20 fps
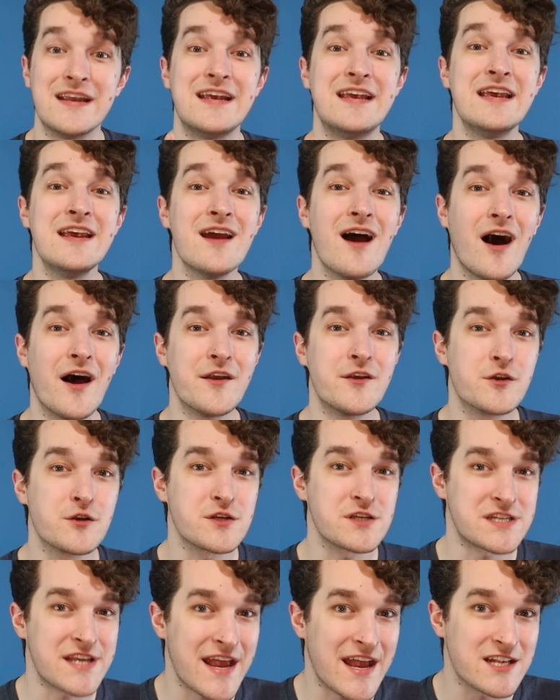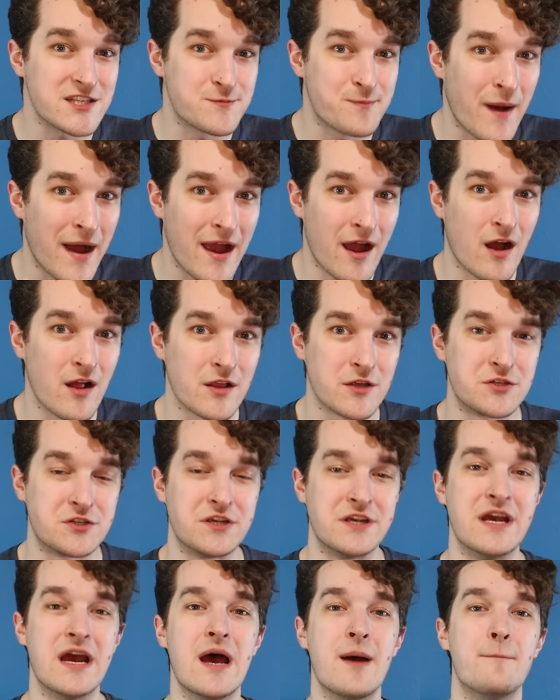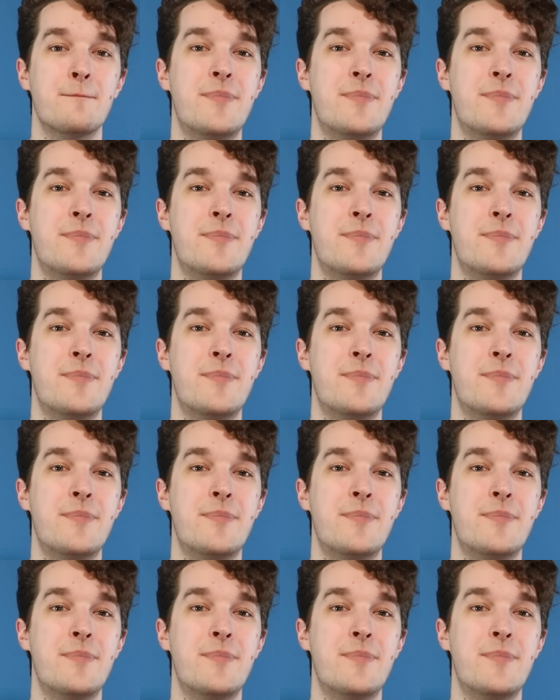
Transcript: he understands biology